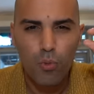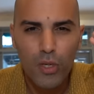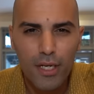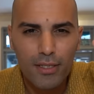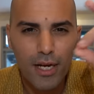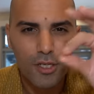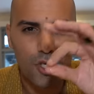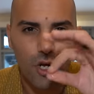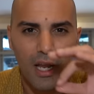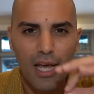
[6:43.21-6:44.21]
With a
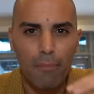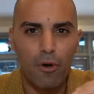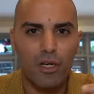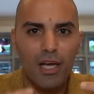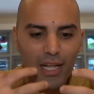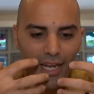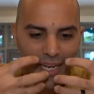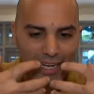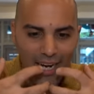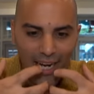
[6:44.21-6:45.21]
touch of lemon,
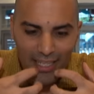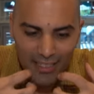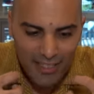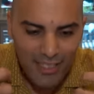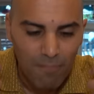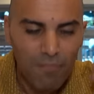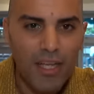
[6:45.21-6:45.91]
it cleans